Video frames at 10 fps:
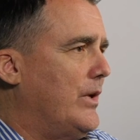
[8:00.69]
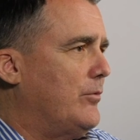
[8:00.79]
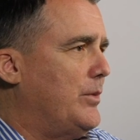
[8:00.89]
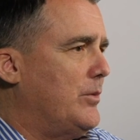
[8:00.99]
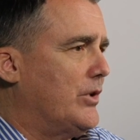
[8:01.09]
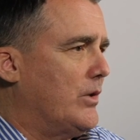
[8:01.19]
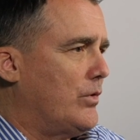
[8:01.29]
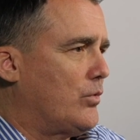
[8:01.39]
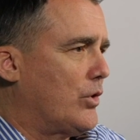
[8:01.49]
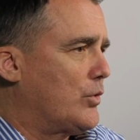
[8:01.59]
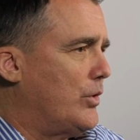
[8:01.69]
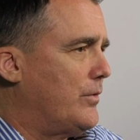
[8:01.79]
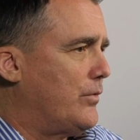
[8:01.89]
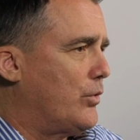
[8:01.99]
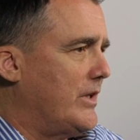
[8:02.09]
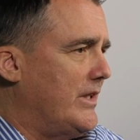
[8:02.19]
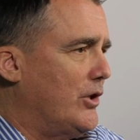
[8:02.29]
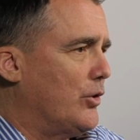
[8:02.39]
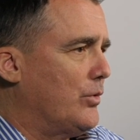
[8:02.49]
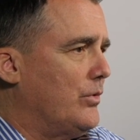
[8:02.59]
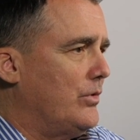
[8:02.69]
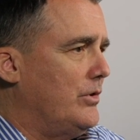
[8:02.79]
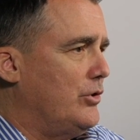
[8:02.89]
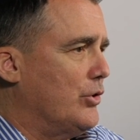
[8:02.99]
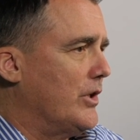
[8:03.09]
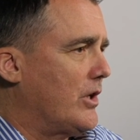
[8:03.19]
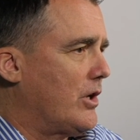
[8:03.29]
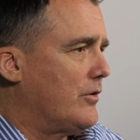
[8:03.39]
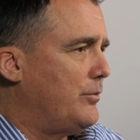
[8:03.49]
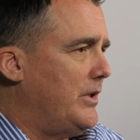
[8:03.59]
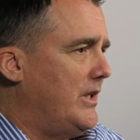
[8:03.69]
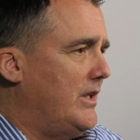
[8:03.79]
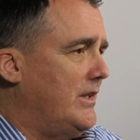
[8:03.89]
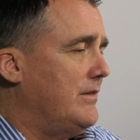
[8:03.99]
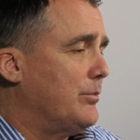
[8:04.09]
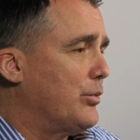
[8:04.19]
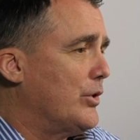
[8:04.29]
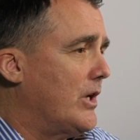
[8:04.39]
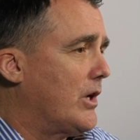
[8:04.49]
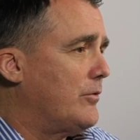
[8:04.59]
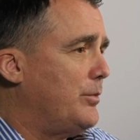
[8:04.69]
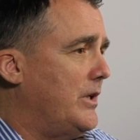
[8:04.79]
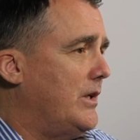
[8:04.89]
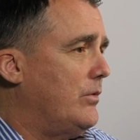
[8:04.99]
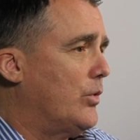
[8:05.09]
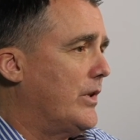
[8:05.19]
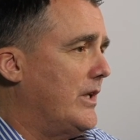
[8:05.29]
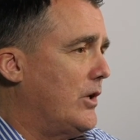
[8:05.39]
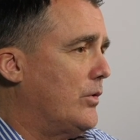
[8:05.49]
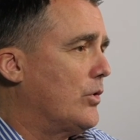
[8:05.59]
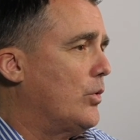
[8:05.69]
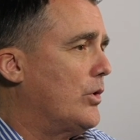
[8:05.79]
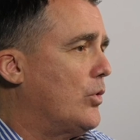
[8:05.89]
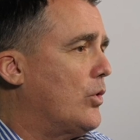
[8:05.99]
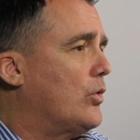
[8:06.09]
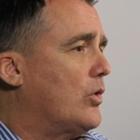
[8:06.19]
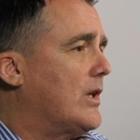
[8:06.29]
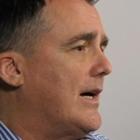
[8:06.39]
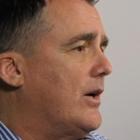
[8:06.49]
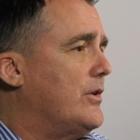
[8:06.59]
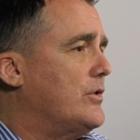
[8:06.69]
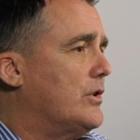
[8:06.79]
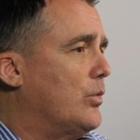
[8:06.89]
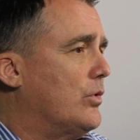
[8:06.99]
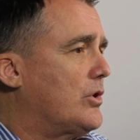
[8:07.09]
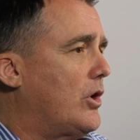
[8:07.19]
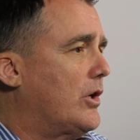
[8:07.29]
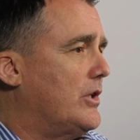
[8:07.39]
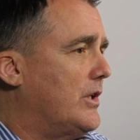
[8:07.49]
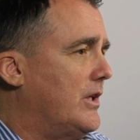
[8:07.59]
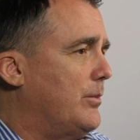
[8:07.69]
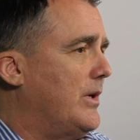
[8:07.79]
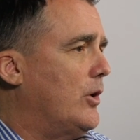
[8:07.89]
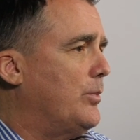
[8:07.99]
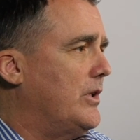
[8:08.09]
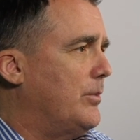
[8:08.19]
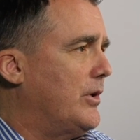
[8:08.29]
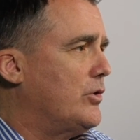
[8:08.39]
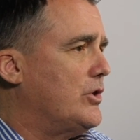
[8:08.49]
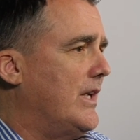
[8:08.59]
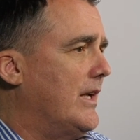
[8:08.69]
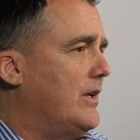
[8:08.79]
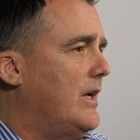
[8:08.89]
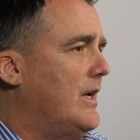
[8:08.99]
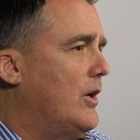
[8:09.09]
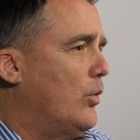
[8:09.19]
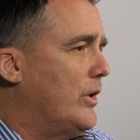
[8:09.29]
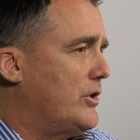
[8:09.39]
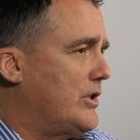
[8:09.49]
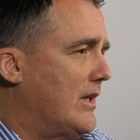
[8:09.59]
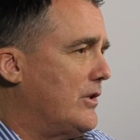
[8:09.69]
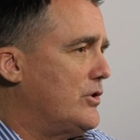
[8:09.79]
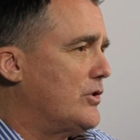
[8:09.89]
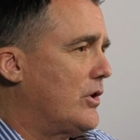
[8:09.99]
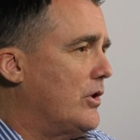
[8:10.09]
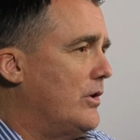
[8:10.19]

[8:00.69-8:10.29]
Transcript: people that we've worked with for a year during RFP, even pre-RFP, where they know they're going to Oracle Cloud, and so we're talking to them and helping them understand what the challenges are, and